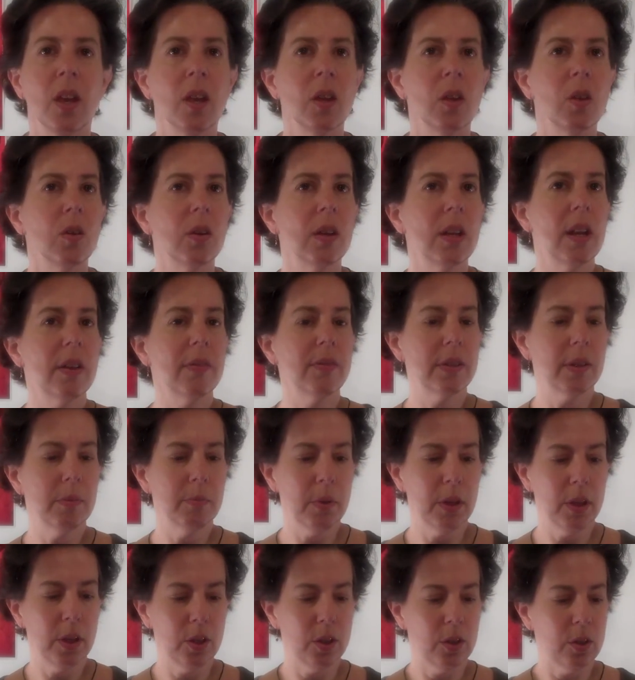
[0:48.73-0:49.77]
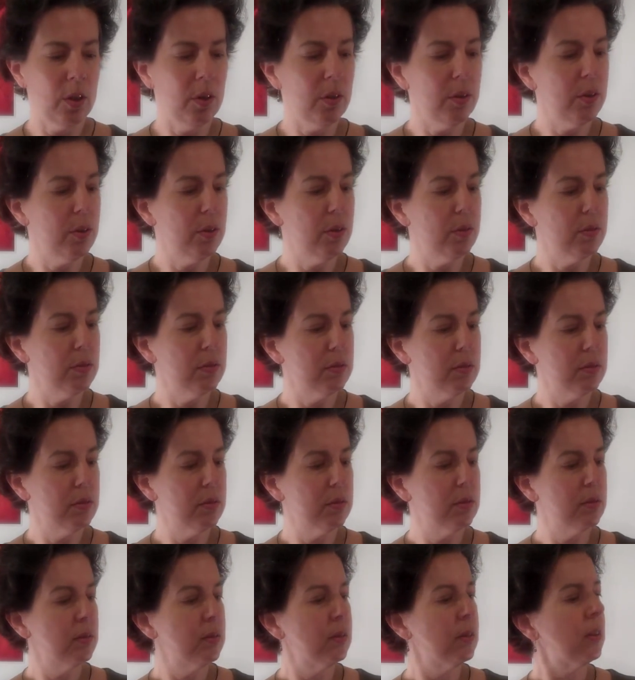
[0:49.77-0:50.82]
You can have somebody show you,
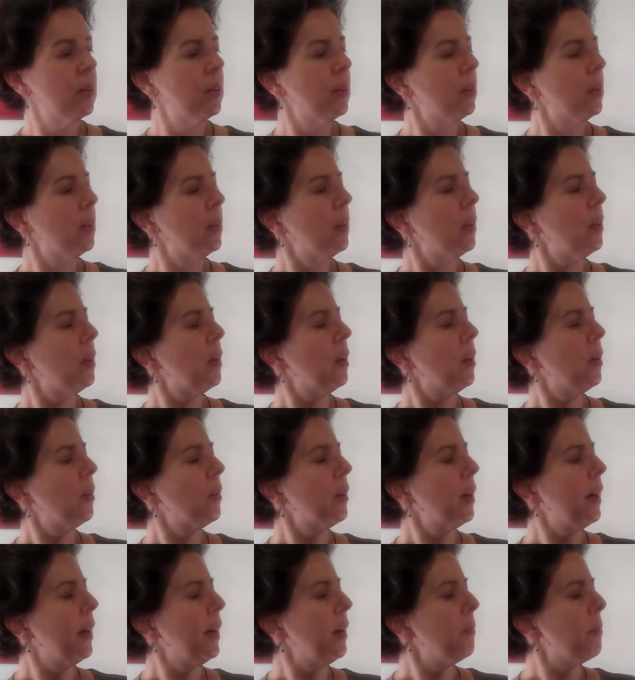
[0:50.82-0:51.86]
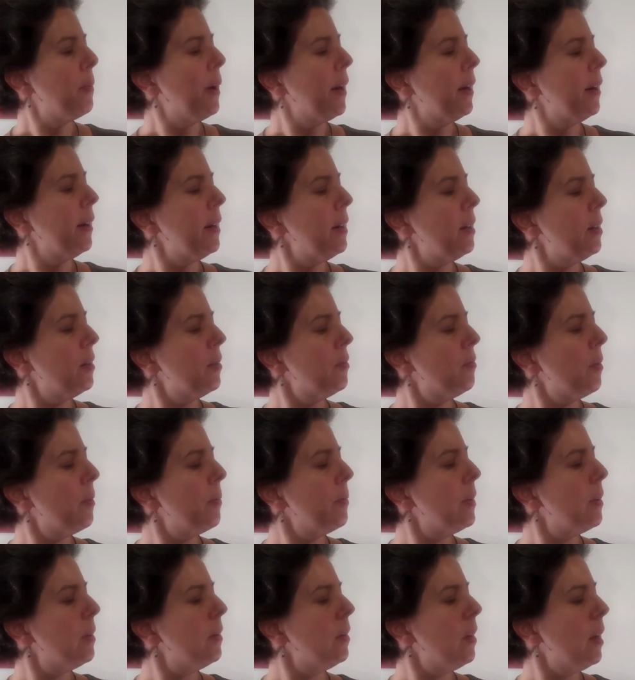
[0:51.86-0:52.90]
okay, about an inch from
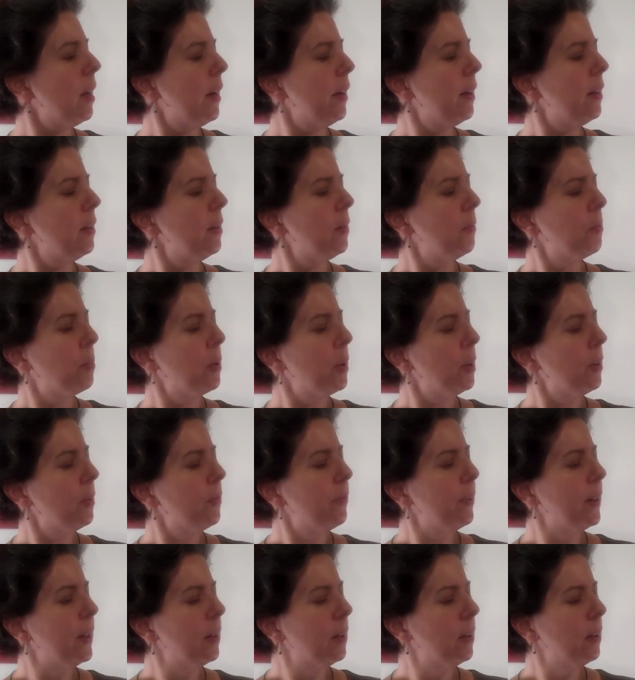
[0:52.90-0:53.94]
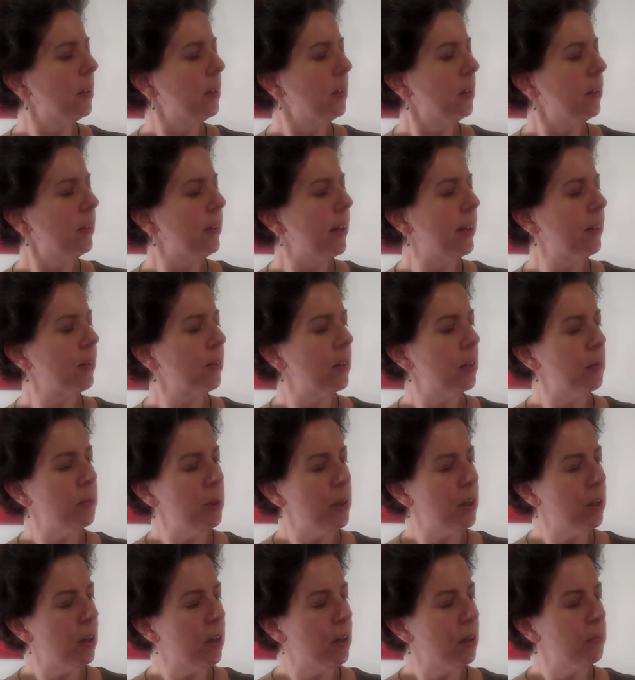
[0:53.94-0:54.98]
the nut, put your finger, and that's going to be
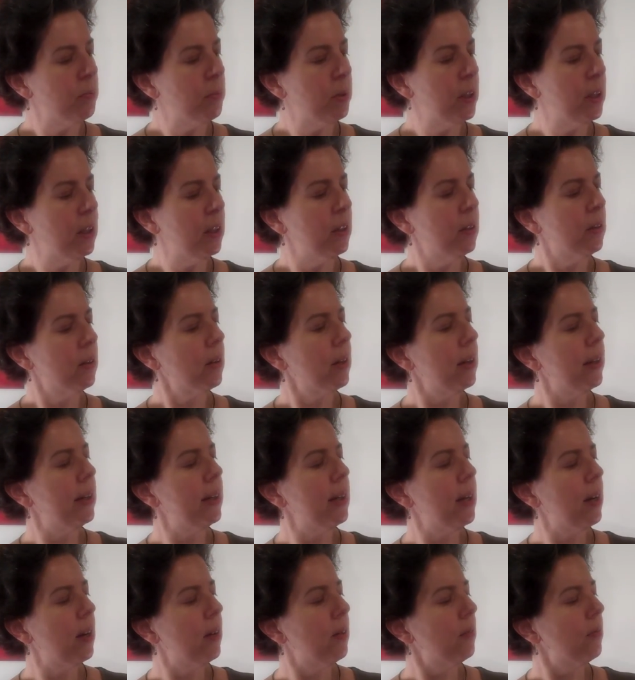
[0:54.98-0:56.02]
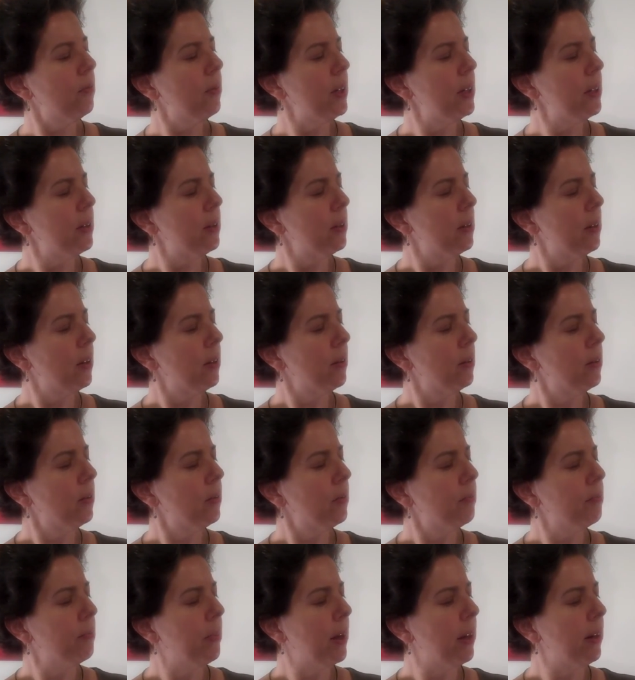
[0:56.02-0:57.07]
called a B. Okay, now reach
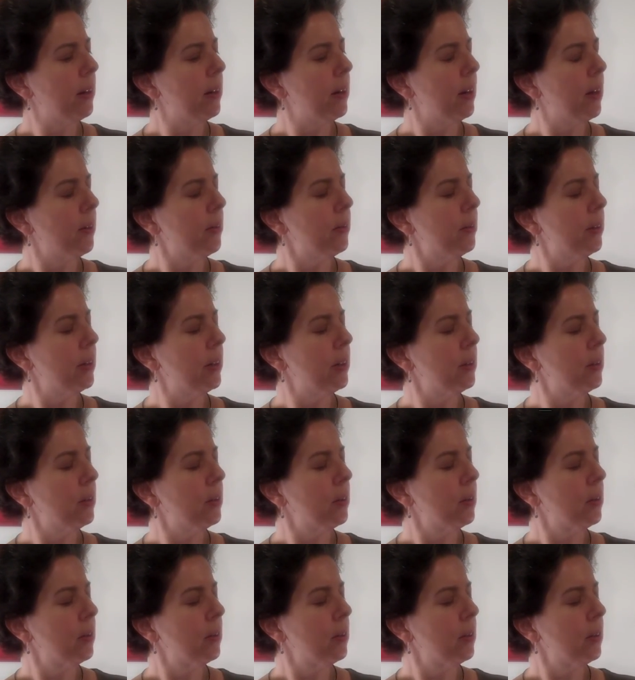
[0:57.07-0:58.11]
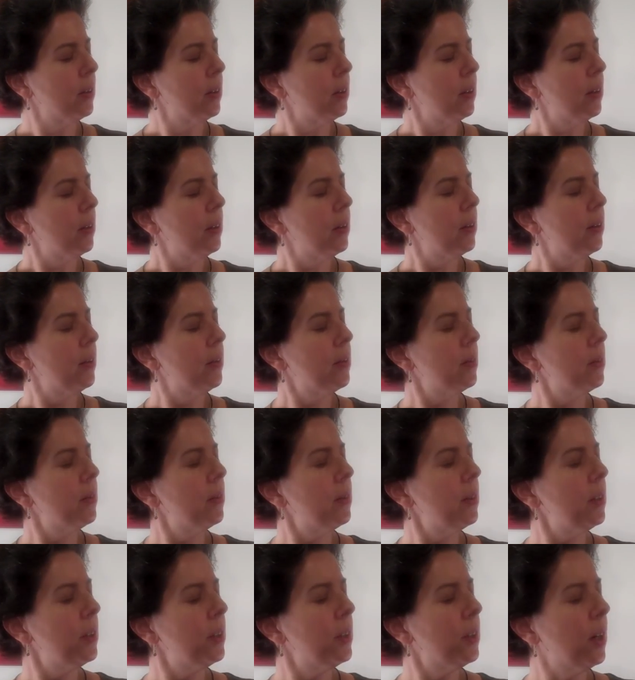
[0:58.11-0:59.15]
about another inch. There's a
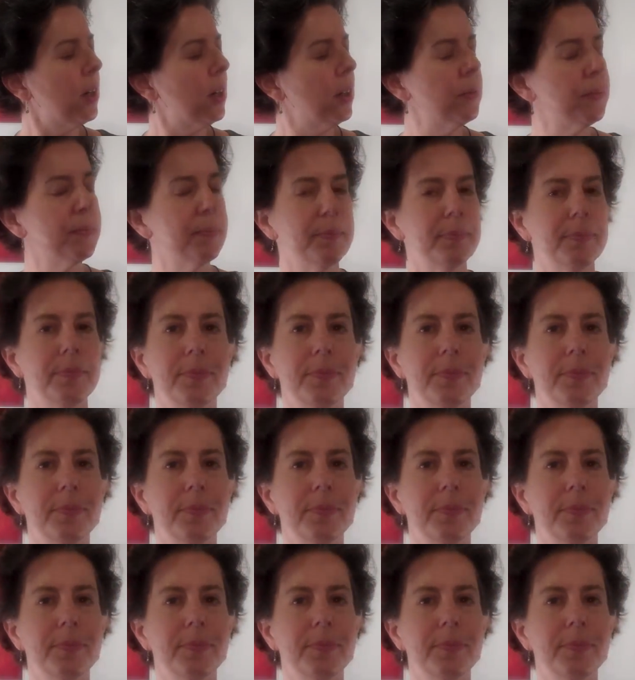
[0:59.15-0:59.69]
C sharp.